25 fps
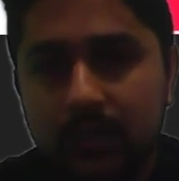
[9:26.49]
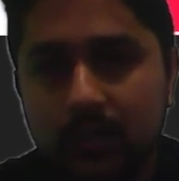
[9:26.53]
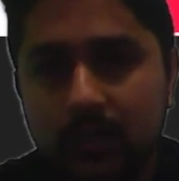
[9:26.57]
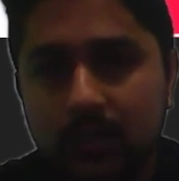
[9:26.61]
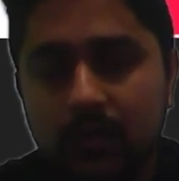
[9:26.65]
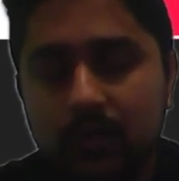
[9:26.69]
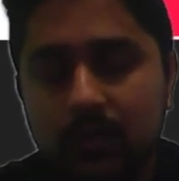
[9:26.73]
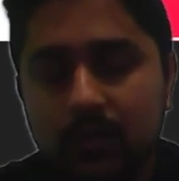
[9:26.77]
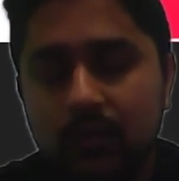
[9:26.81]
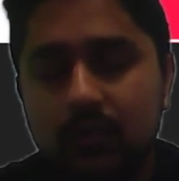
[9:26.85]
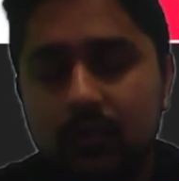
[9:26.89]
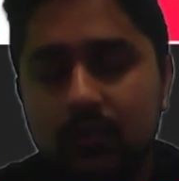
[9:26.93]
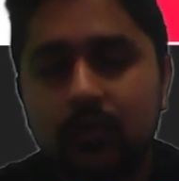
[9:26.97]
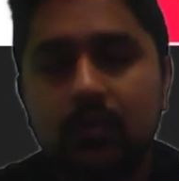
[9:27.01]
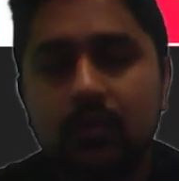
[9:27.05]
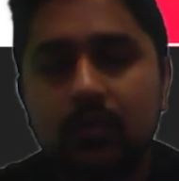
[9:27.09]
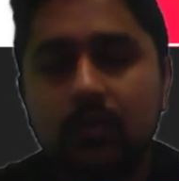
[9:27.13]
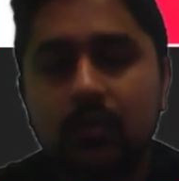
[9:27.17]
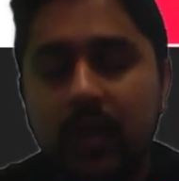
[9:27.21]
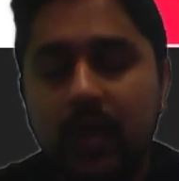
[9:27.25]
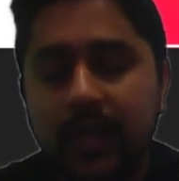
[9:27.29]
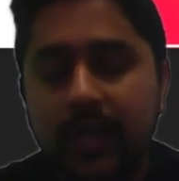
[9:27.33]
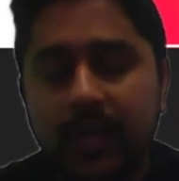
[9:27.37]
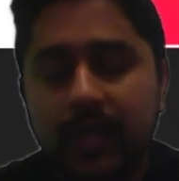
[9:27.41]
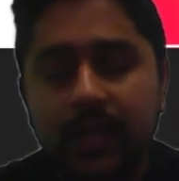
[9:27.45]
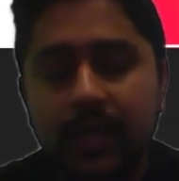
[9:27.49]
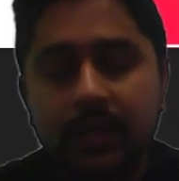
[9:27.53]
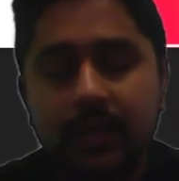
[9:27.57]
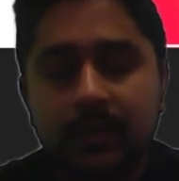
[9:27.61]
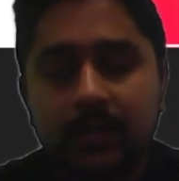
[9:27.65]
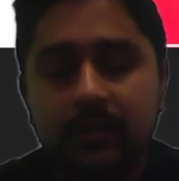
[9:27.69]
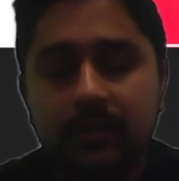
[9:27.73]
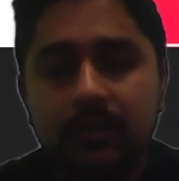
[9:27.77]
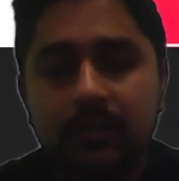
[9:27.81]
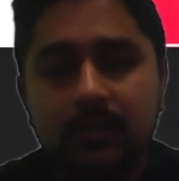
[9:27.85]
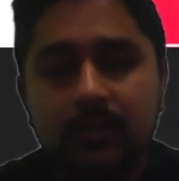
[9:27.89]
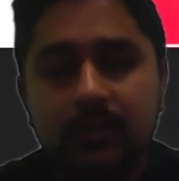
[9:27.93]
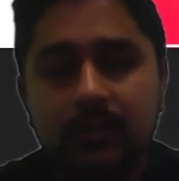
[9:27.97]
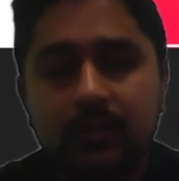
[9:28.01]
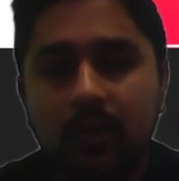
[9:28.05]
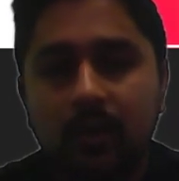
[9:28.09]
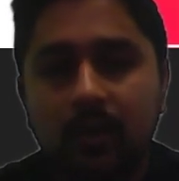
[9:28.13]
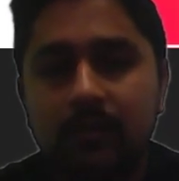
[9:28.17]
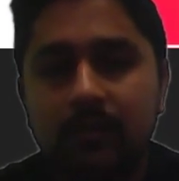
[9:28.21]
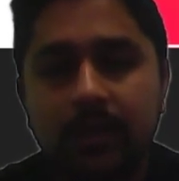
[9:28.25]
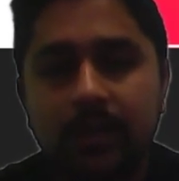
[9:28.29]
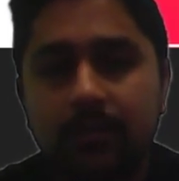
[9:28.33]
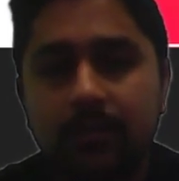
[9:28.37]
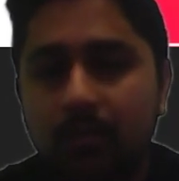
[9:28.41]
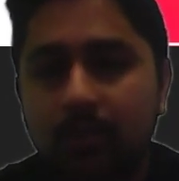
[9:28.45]
to so I can
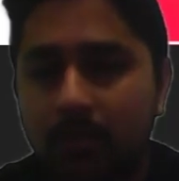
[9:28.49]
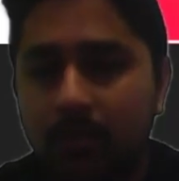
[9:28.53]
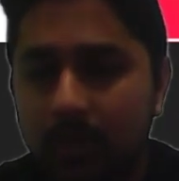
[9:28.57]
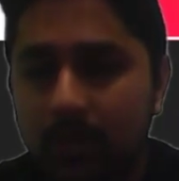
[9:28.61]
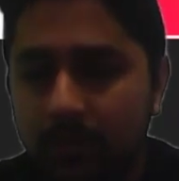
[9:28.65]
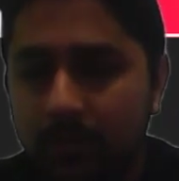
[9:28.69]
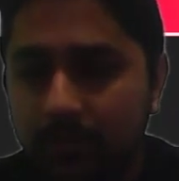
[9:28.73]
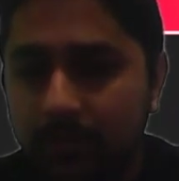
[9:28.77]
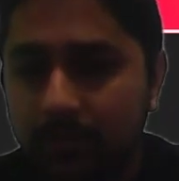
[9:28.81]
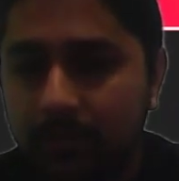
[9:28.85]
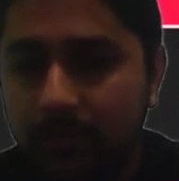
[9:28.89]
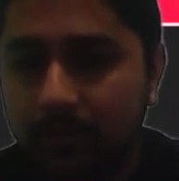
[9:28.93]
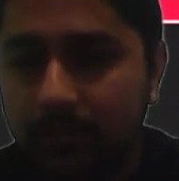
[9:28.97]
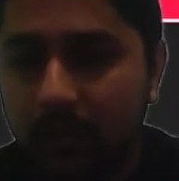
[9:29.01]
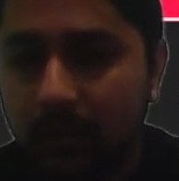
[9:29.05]
solve the problem